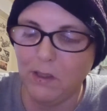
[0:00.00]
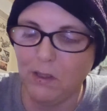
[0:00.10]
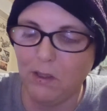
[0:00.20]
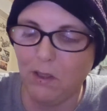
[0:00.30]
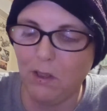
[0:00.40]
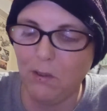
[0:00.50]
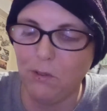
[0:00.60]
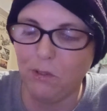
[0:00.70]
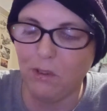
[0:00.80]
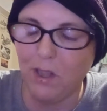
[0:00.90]

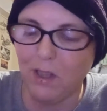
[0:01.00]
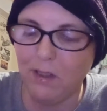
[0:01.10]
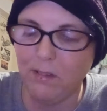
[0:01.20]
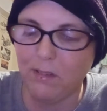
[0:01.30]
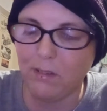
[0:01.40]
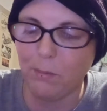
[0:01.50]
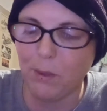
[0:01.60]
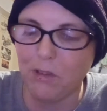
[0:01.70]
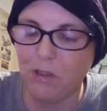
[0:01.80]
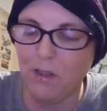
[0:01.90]
close these,
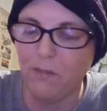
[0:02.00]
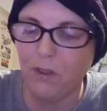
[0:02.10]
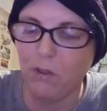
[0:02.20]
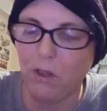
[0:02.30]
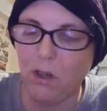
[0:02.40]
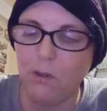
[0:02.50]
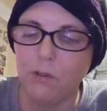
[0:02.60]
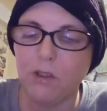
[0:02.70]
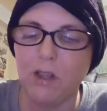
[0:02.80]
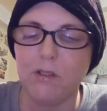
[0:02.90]
especially if you
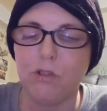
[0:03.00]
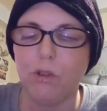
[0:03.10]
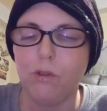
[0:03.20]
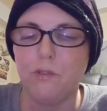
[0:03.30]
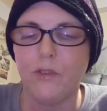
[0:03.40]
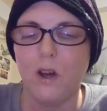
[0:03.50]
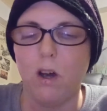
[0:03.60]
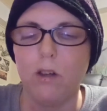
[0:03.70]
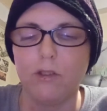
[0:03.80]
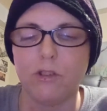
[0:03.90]
close it too
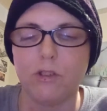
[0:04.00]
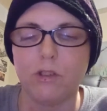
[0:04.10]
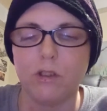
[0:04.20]
fast,